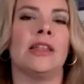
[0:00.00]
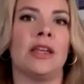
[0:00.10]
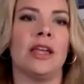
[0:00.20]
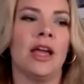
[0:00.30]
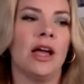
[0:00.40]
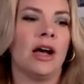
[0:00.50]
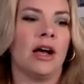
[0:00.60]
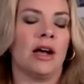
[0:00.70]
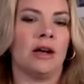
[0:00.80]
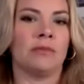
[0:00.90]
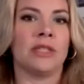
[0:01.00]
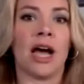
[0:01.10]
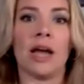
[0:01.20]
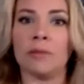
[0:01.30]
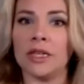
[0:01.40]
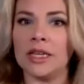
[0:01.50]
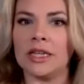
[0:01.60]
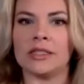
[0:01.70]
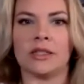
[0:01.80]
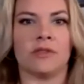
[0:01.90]
the
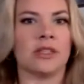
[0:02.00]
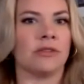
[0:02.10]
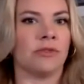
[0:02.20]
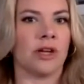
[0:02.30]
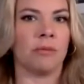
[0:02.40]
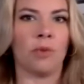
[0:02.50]
timeliness of the different